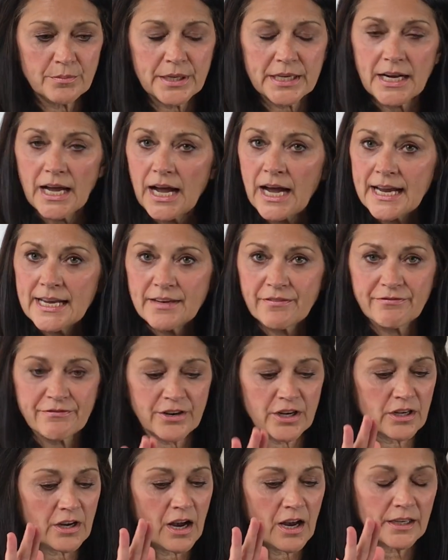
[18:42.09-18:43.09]
But I
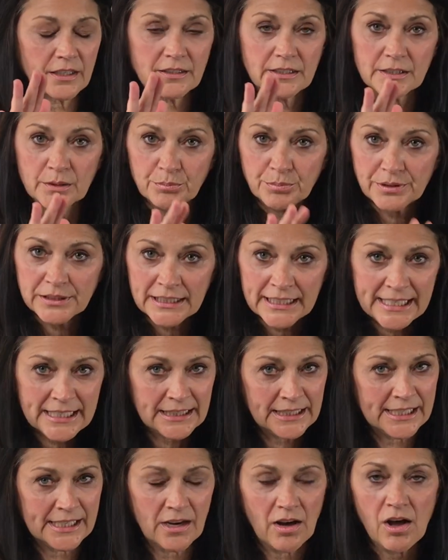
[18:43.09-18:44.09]
forgot
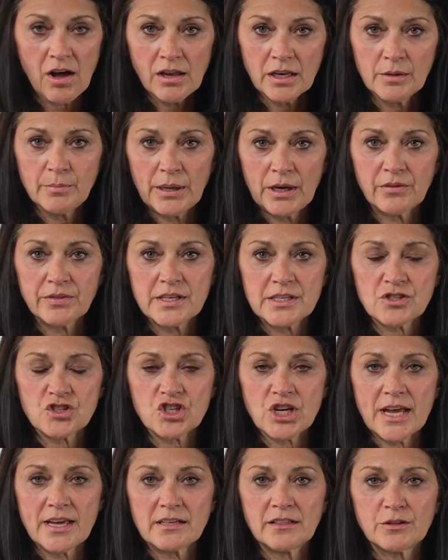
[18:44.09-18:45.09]
completely all about this
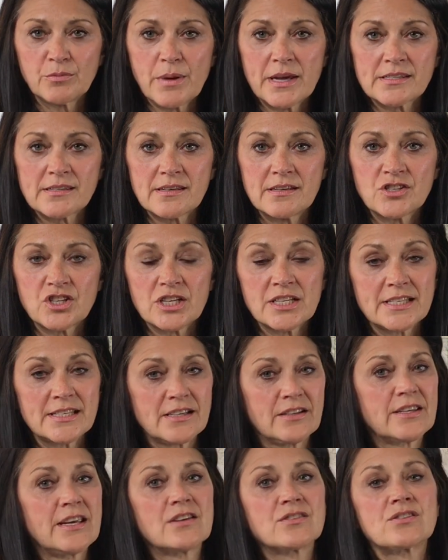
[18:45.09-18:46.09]
channeled message
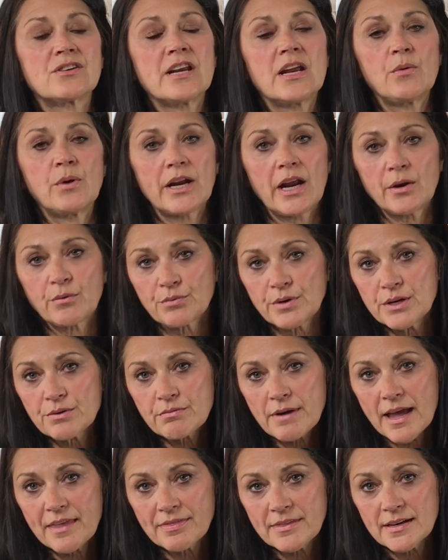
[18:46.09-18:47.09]
until yesterday when I
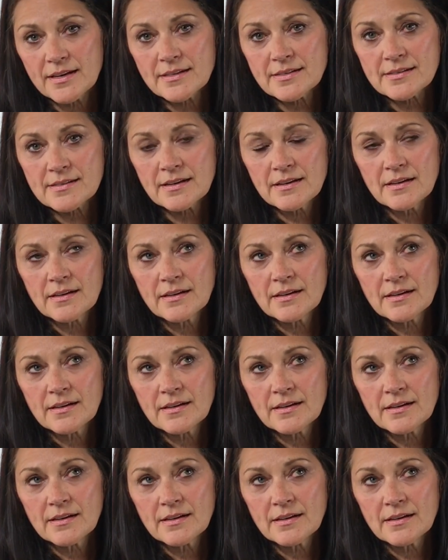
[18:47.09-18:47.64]
reread this